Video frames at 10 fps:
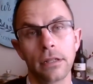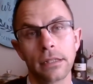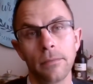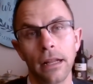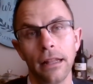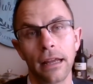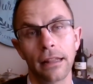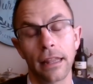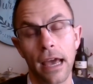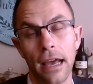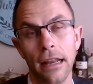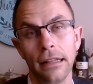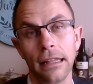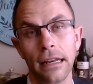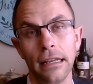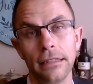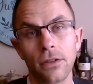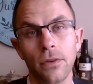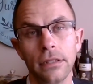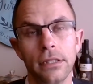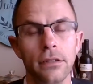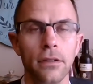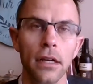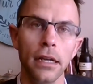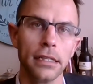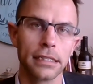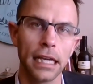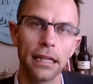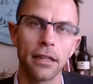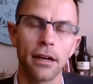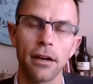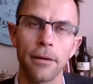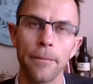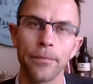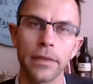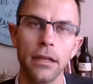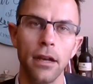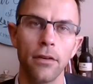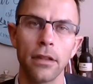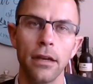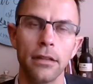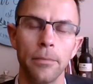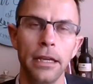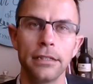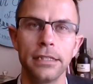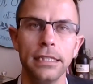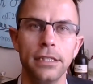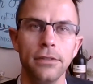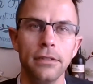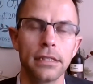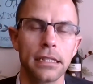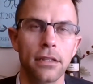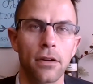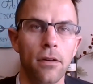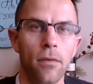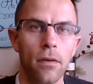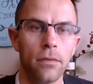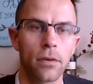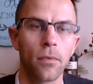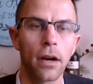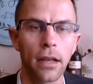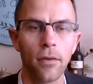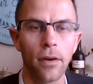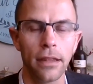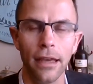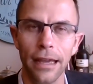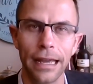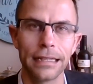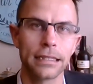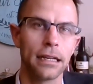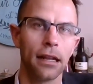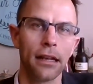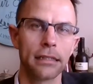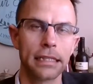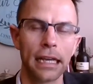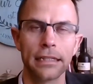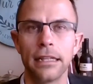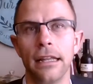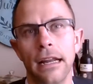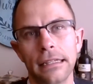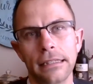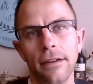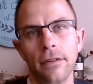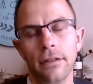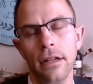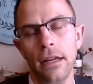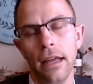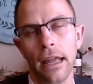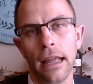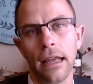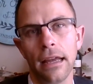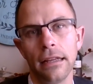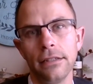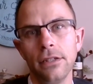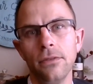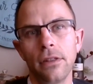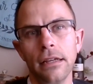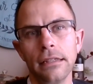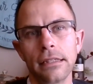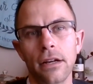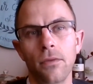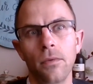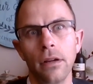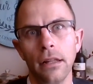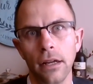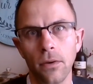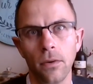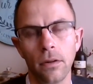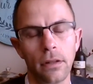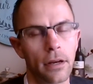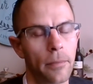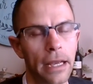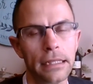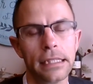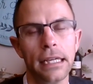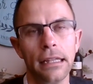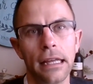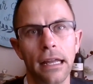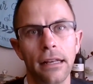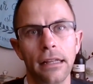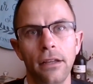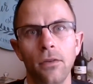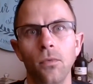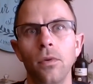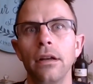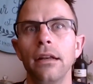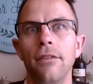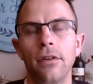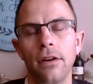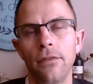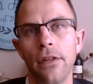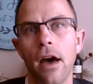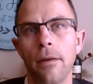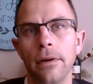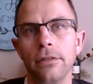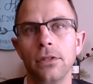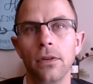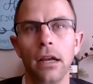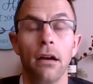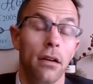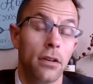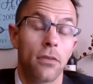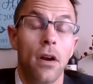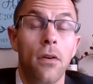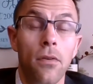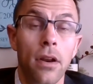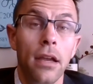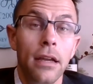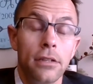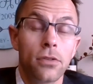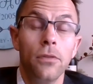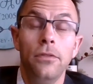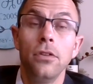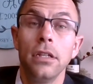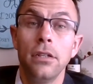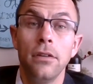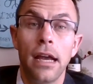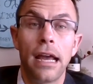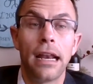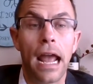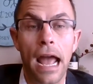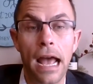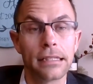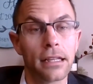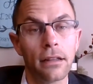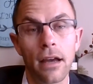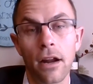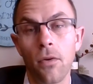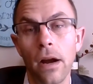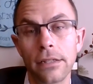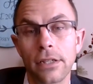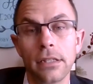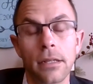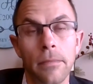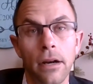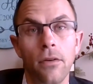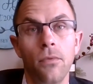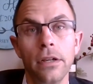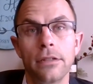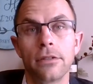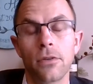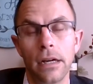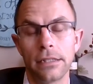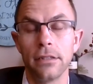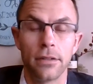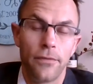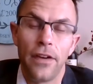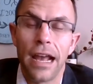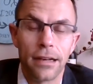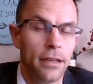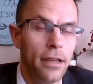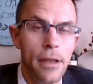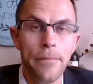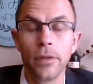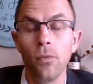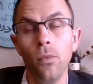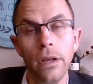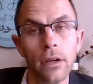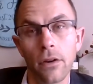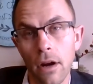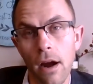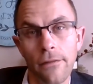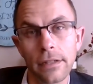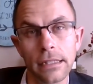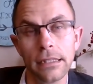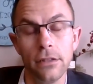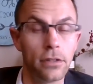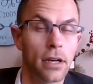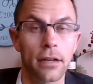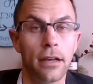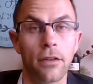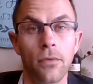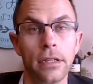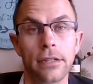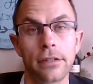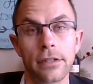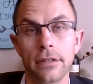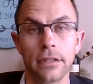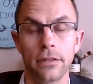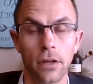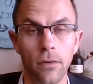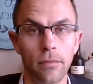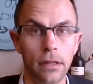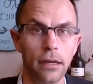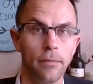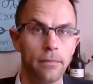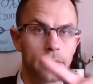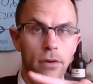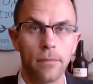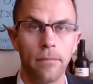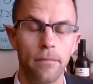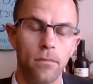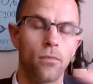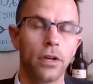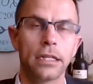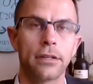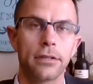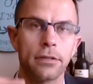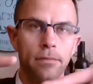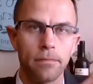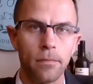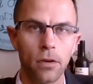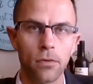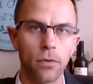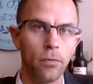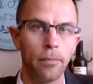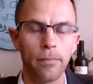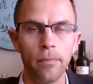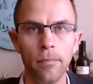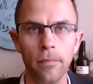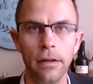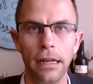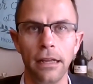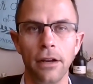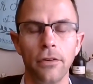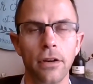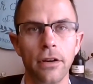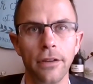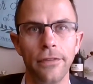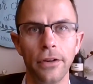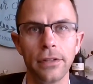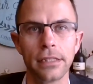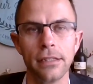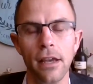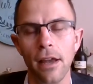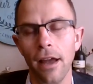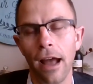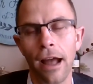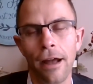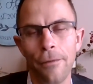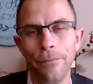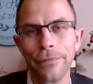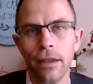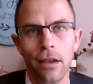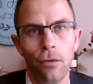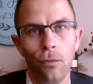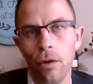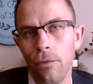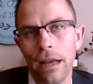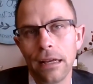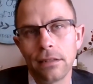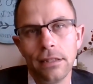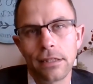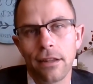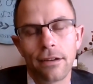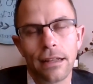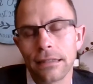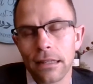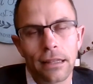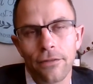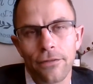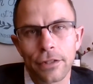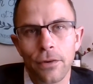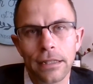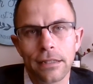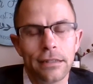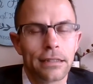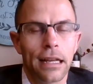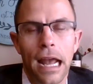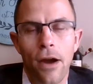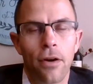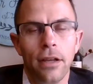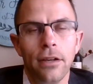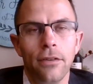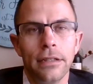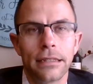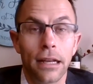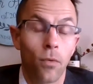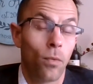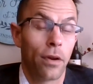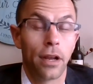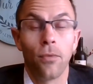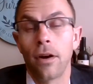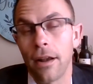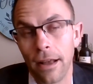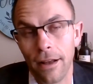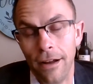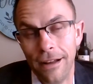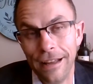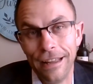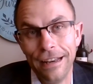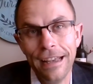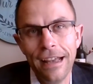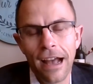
Somebody like that, that is going to take their, you know, the PhD students that they're working with, and it's going to take it to the next level and do things that are really cool and amazing that you would never have thought about doing on your own. So if you can do that, ask a lot of questions about research questions. In fact, when you go to conferences and you talk to other researchers, so the sort of research group, you know, nerdy folks, when we ask each other, that's like the first question. It's like, how are you? It's like, what are you working on?